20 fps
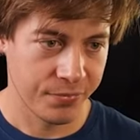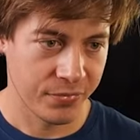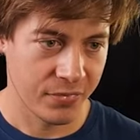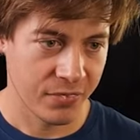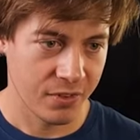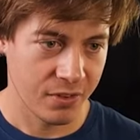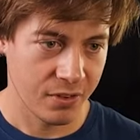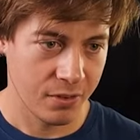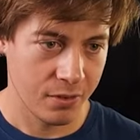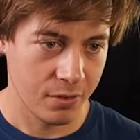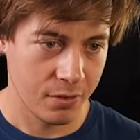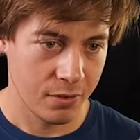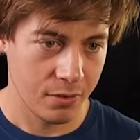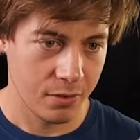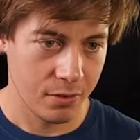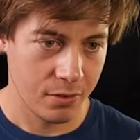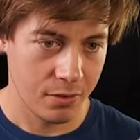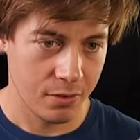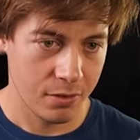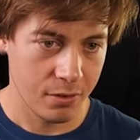
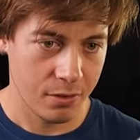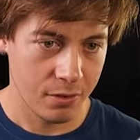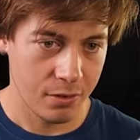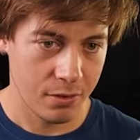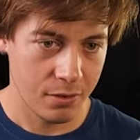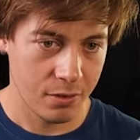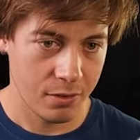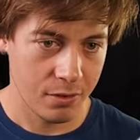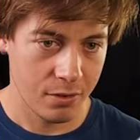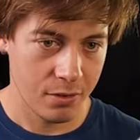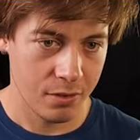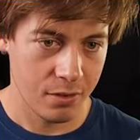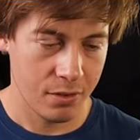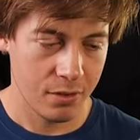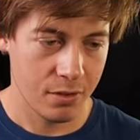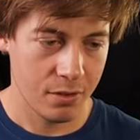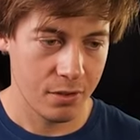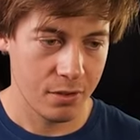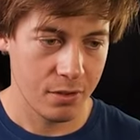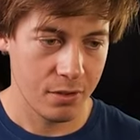
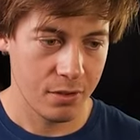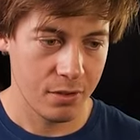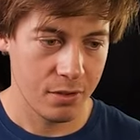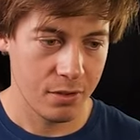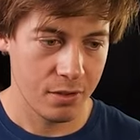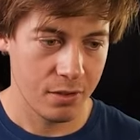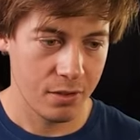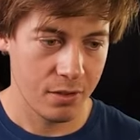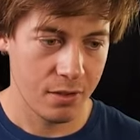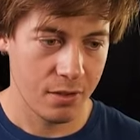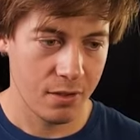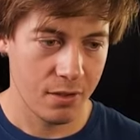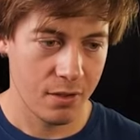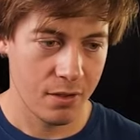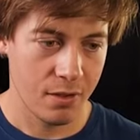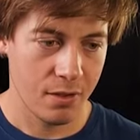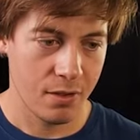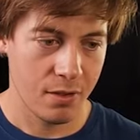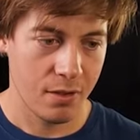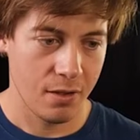
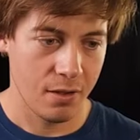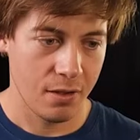Nothing is said.